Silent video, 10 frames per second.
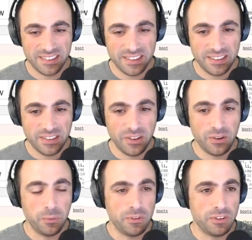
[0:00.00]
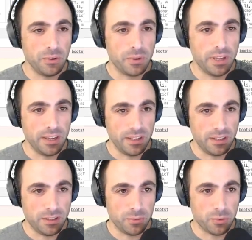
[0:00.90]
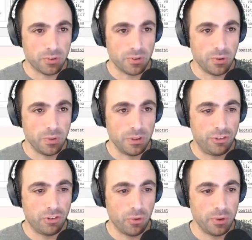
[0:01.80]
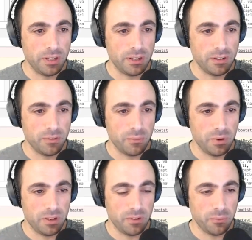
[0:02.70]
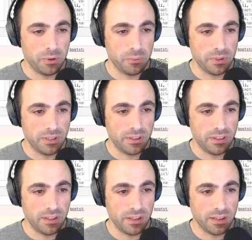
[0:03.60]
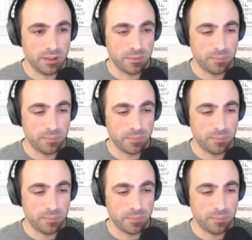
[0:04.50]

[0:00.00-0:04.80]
No, it wasn't okay. It was only showing when we did the